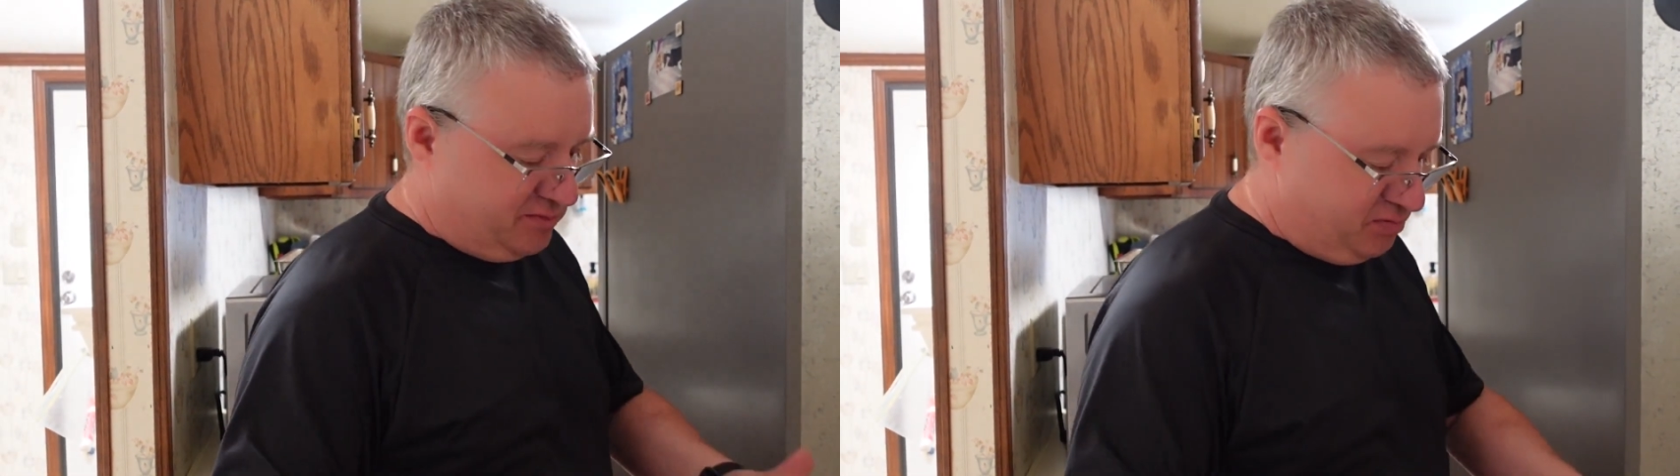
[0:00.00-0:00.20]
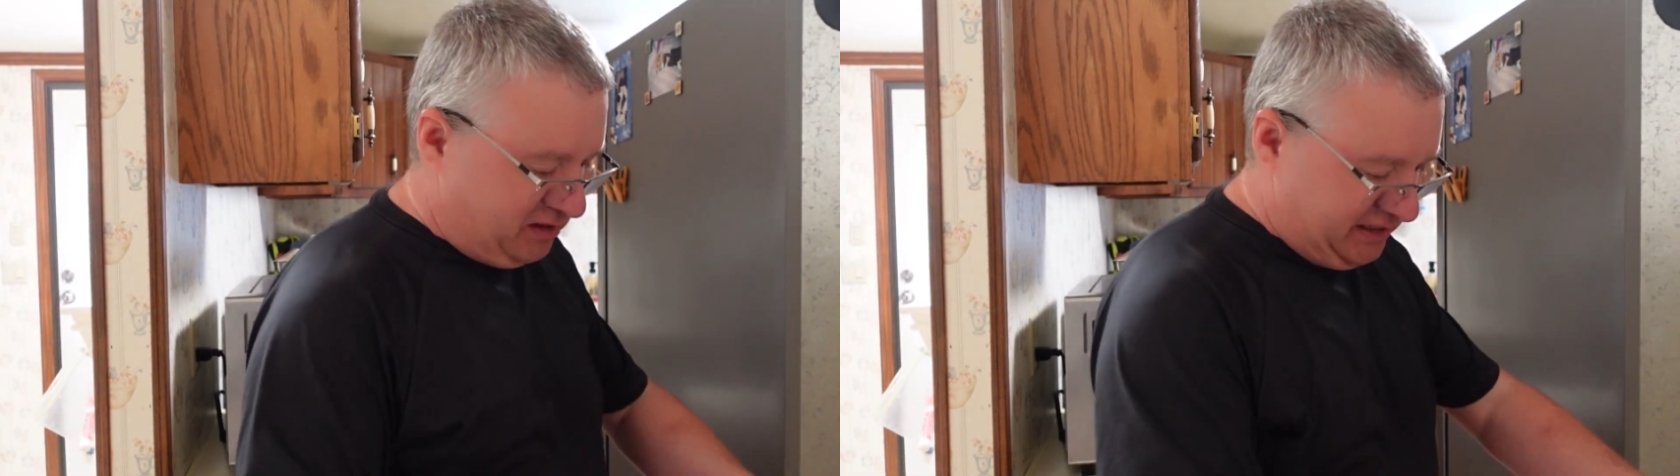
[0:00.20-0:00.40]

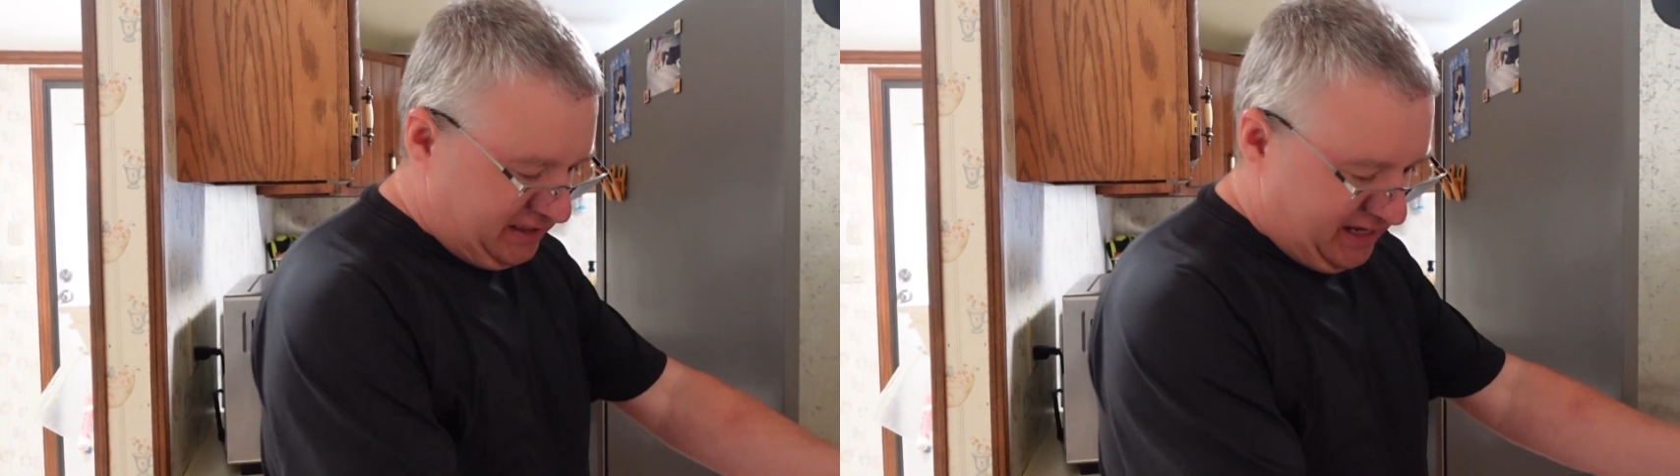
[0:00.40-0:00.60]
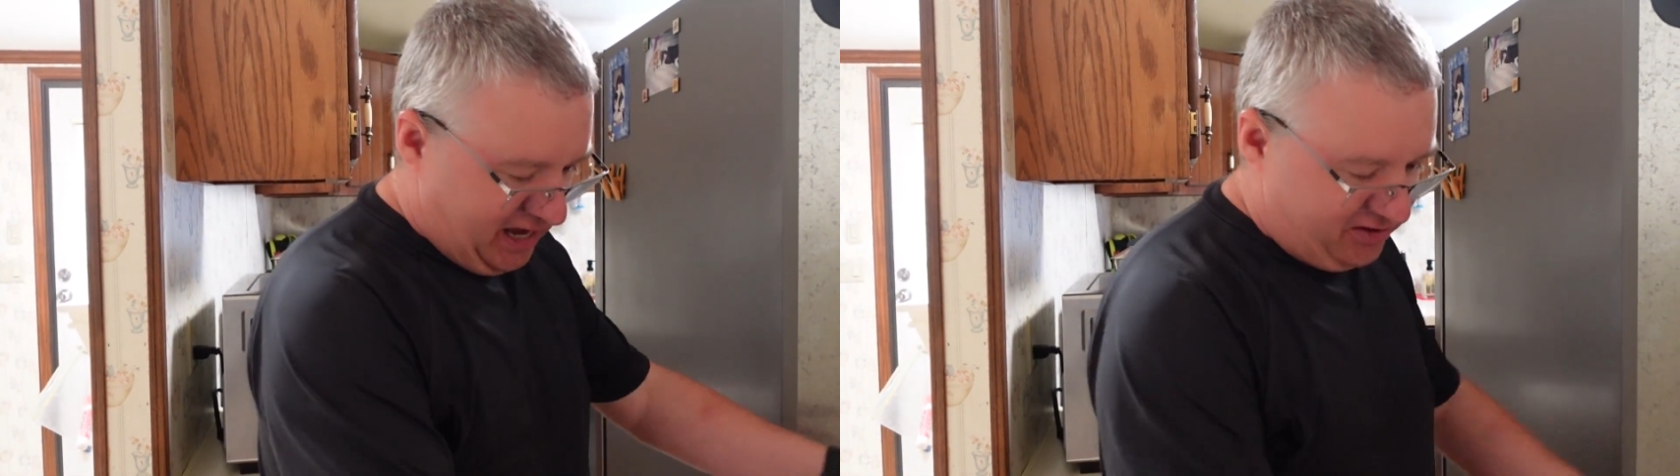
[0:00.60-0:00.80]

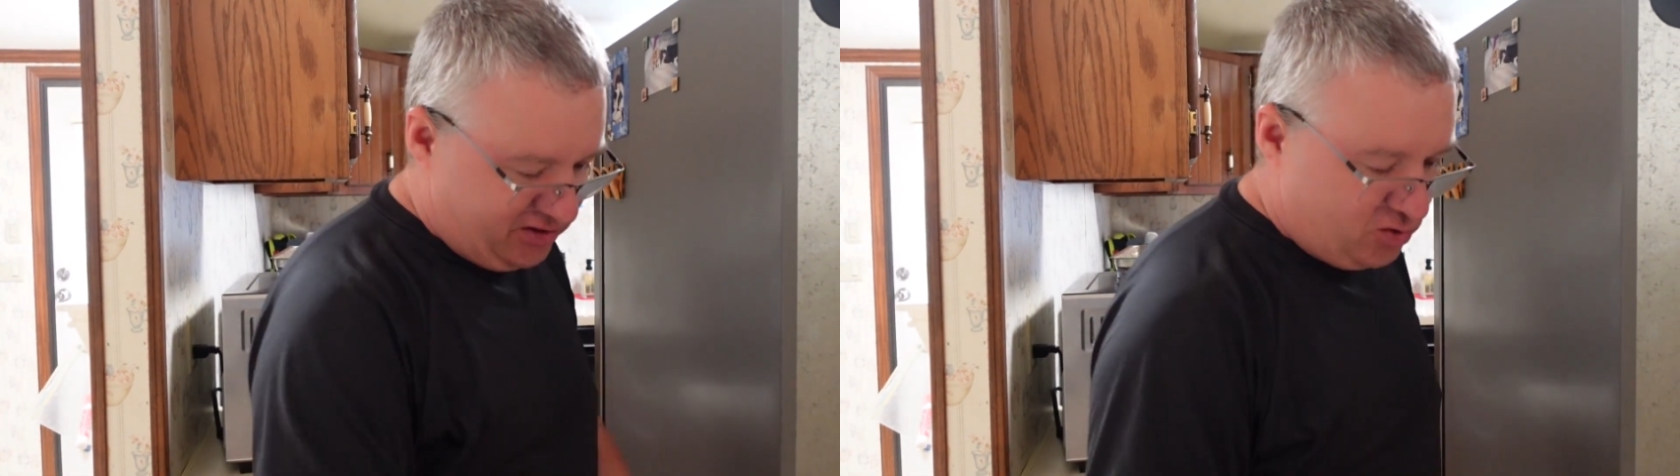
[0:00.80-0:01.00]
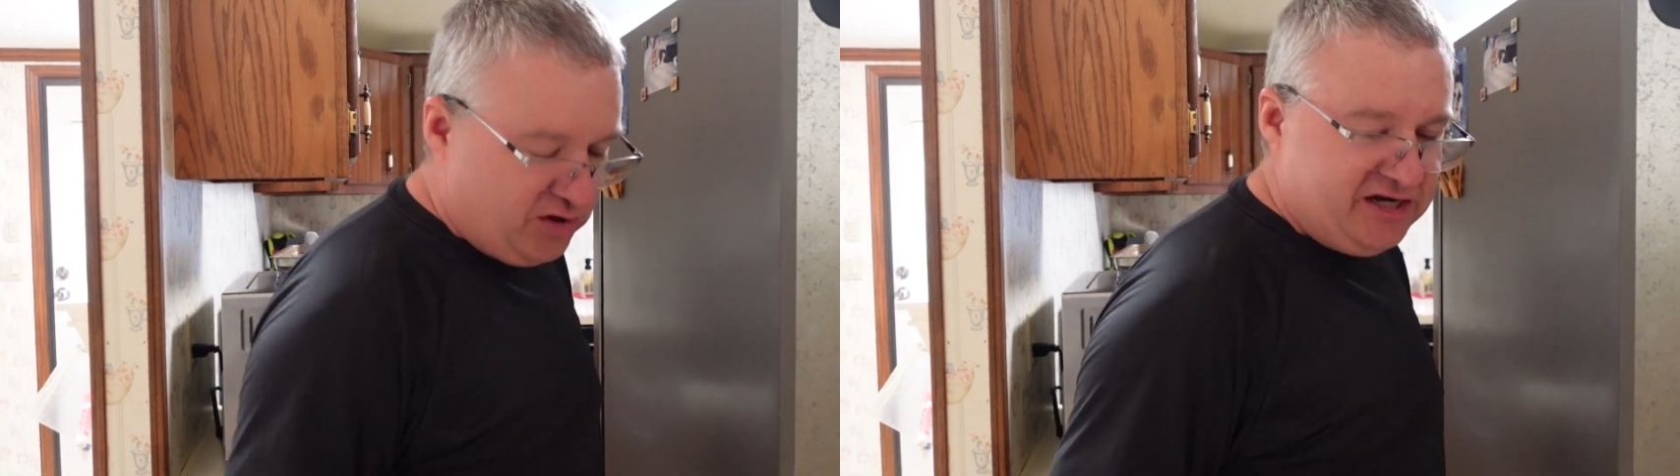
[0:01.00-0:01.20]
completely out of the
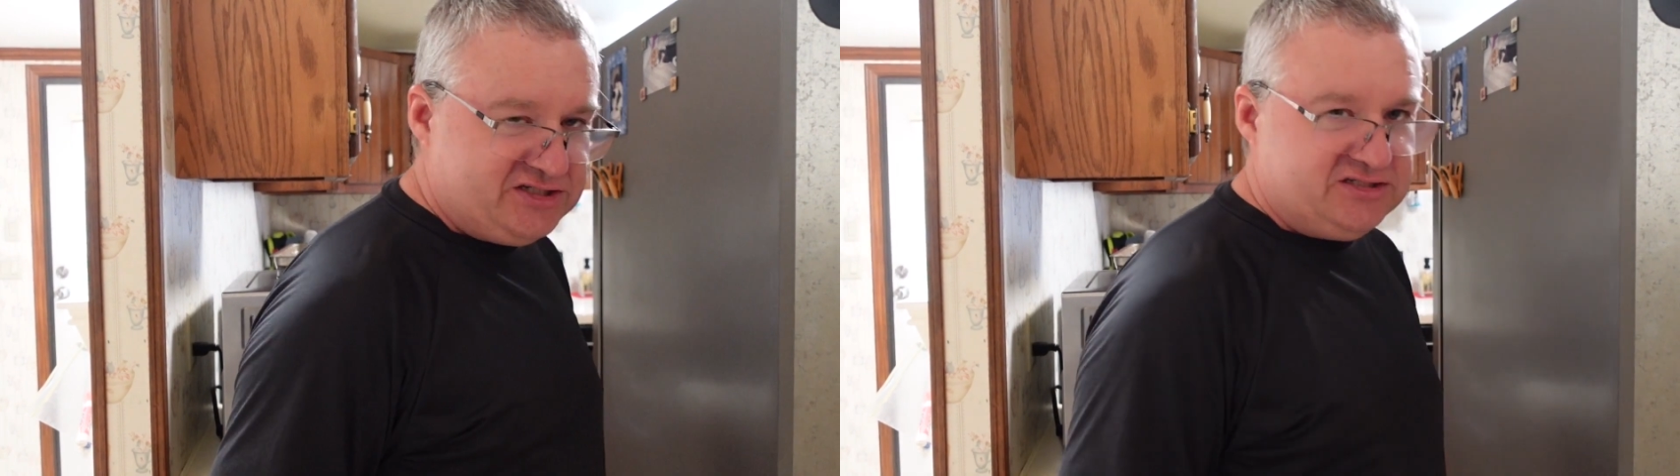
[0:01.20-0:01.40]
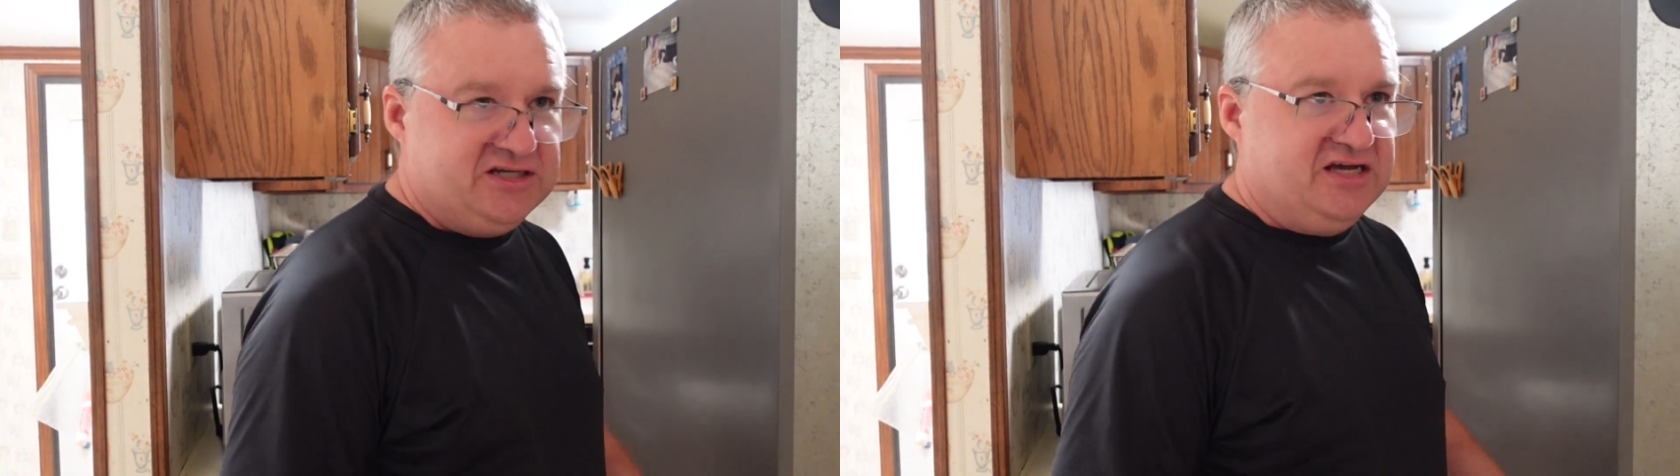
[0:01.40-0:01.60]

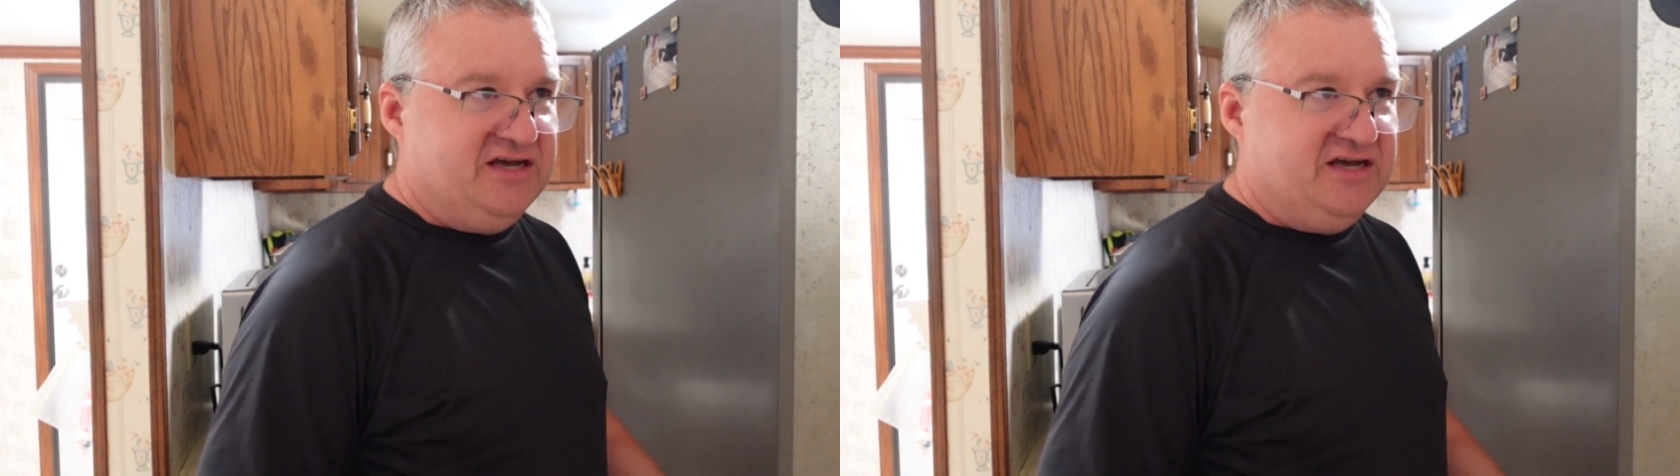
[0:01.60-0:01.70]
equation,